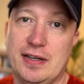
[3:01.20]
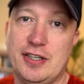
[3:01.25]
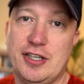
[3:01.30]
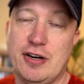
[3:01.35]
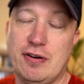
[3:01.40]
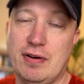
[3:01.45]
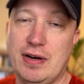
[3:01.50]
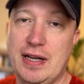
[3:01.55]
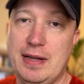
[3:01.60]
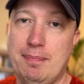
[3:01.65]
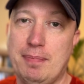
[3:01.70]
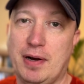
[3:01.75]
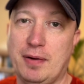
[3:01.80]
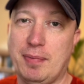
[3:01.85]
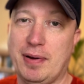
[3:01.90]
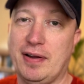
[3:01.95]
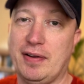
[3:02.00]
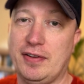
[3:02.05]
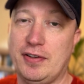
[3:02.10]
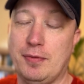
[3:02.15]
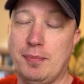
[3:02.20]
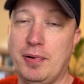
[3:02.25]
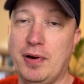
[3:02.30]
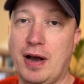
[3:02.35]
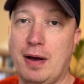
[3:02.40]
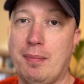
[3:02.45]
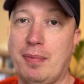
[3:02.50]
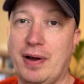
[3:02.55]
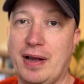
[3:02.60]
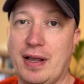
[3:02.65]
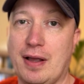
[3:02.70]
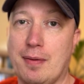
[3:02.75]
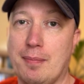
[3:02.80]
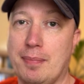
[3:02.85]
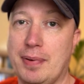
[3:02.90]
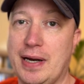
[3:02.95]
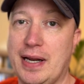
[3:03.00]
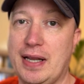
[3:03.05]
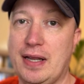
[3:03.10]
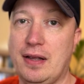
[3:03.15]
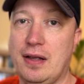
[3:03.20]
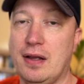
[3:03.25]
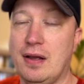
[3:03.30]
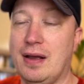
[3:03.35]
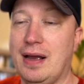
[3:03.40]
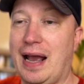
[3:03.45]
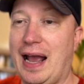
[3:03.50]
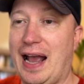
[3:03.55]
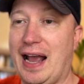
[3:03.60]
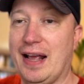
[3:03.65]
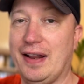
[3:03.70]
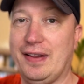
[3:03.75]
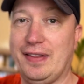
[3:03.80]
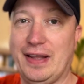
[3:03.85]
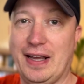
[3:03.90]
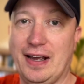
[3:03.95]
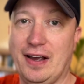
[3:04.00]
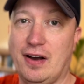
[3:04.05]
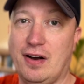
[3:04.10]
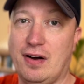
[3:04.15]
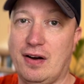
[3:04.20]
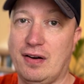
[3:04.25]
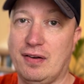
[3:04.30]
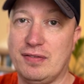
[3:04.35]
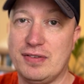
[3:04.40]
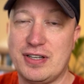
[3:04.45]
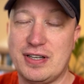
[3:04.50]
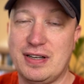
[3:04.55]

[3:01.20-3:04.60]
Generally, bug bounties are put up by a company and they are